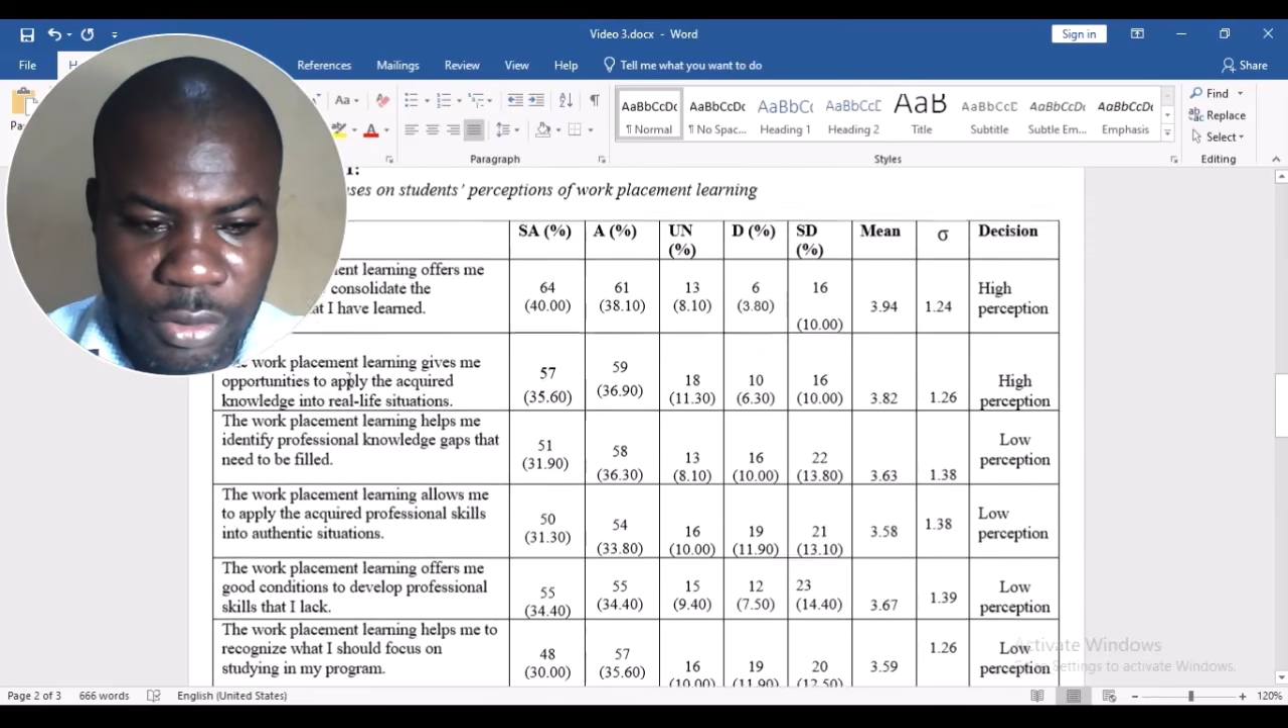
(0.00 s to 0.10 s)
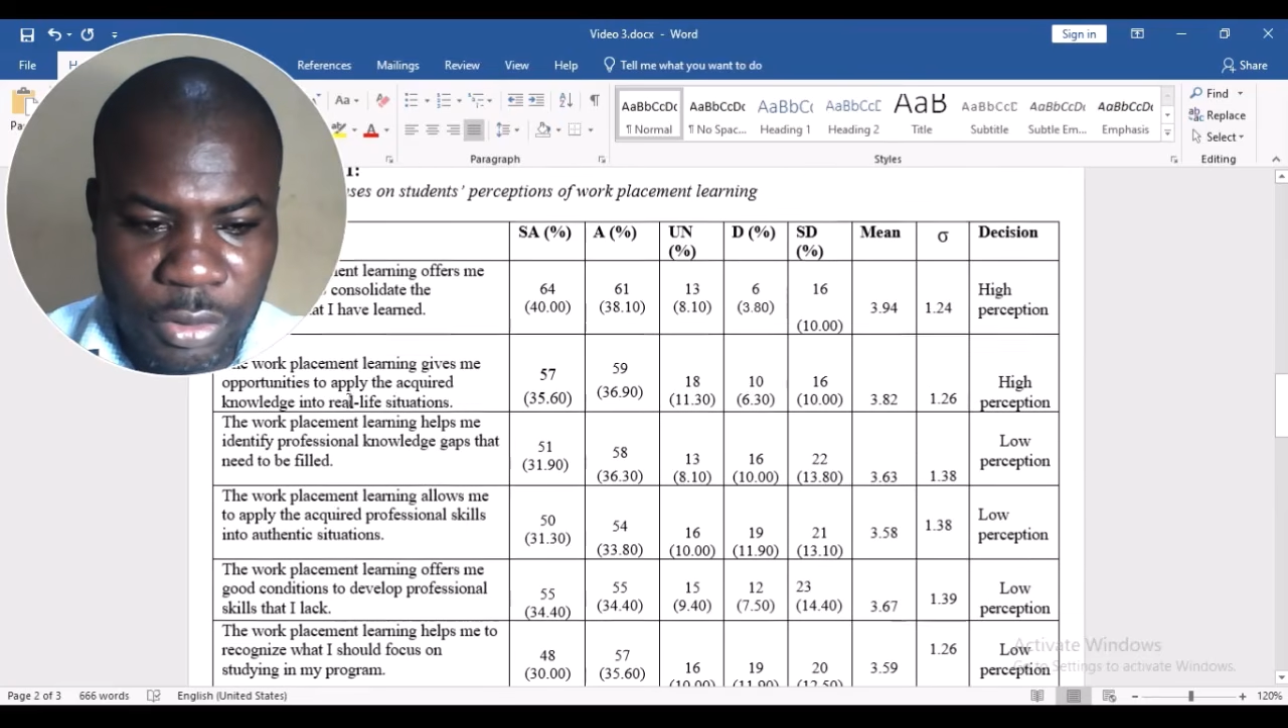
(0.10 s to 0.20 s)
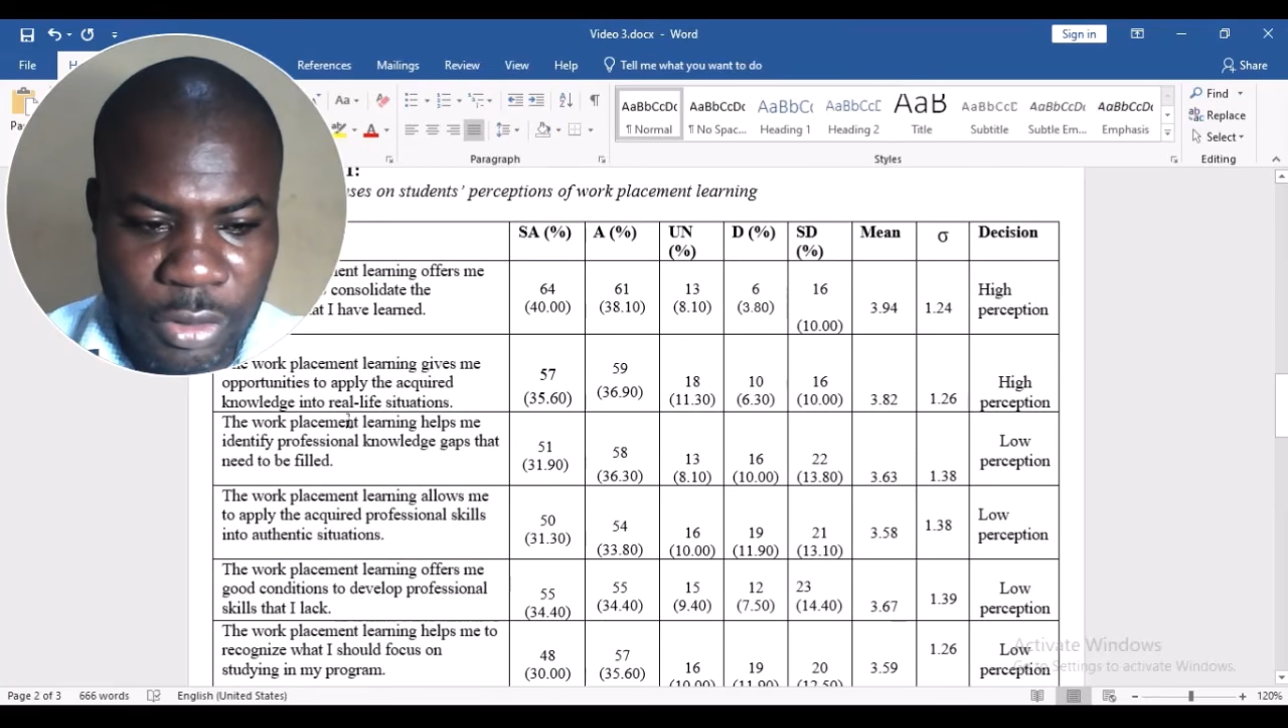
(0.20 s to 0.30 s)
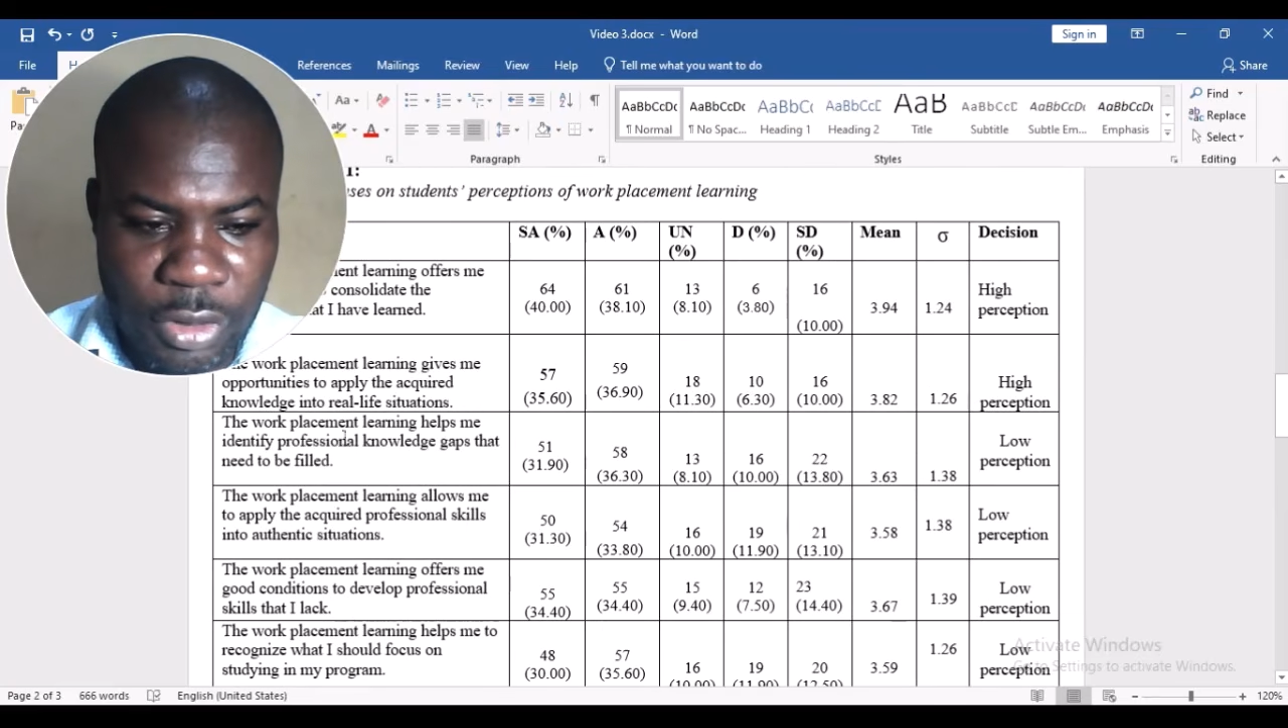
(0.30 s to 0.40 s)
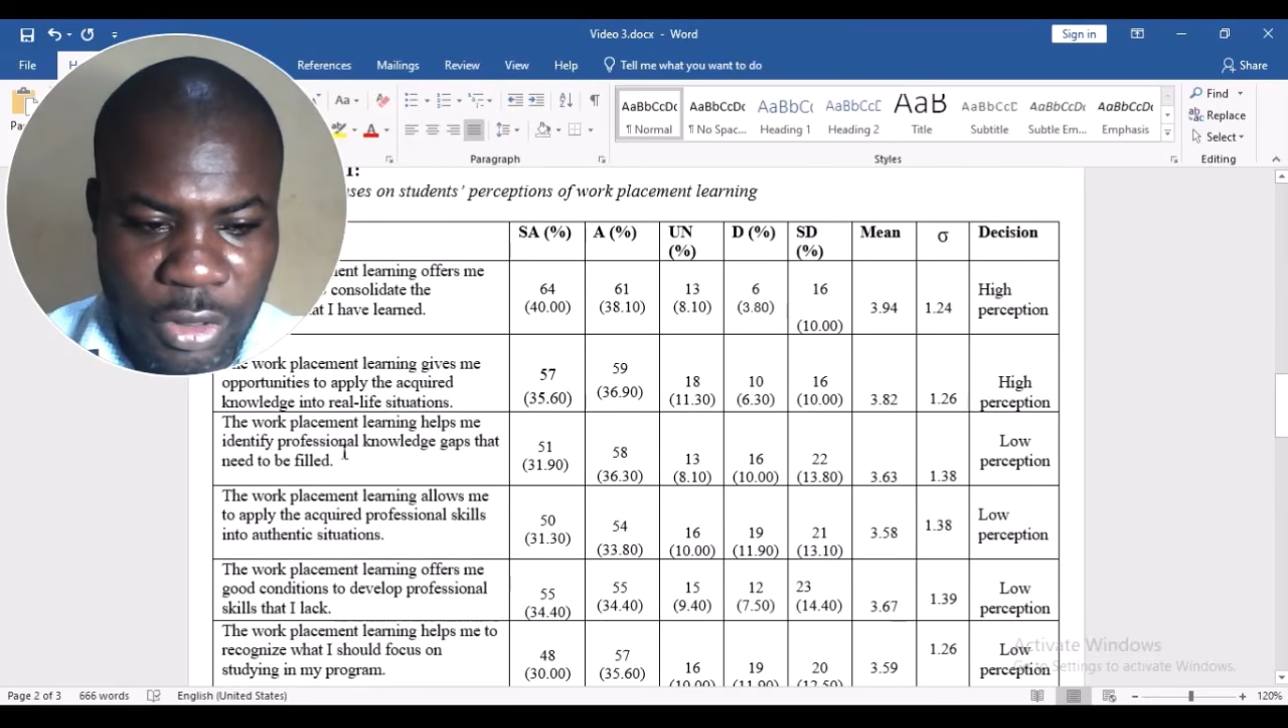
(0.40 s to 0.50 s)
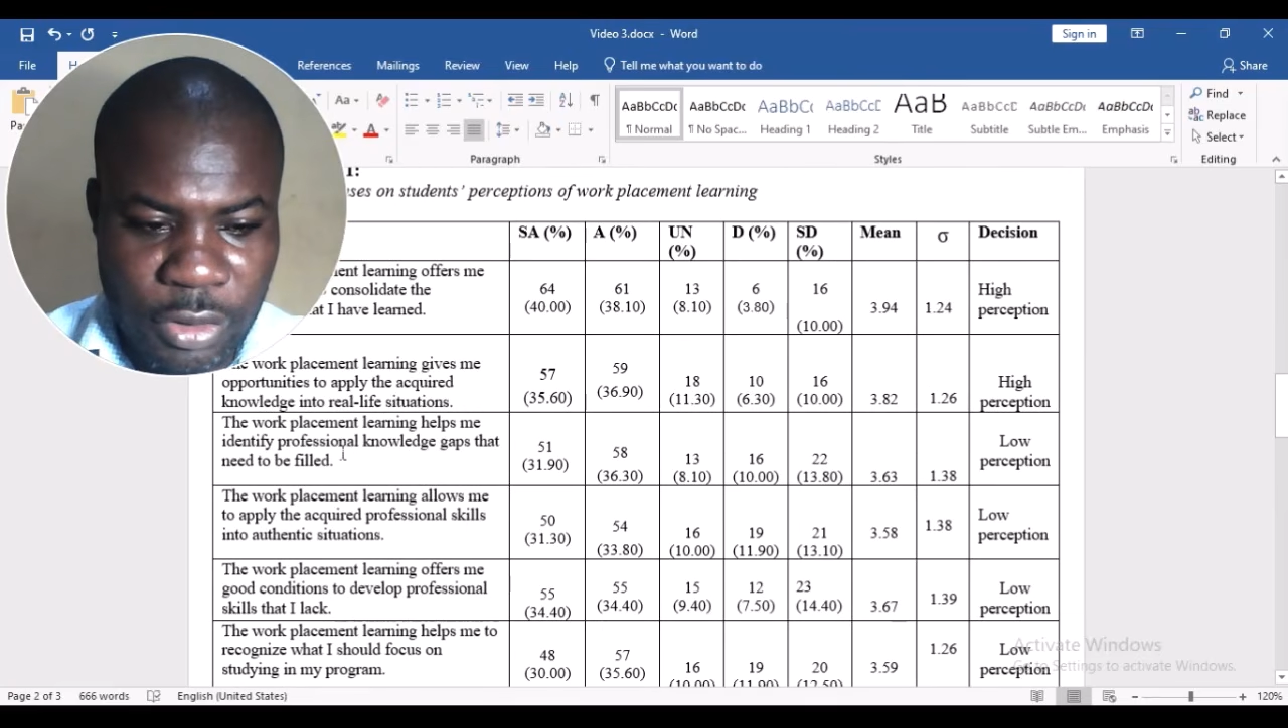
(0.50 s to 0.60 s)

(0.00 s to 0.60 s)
can also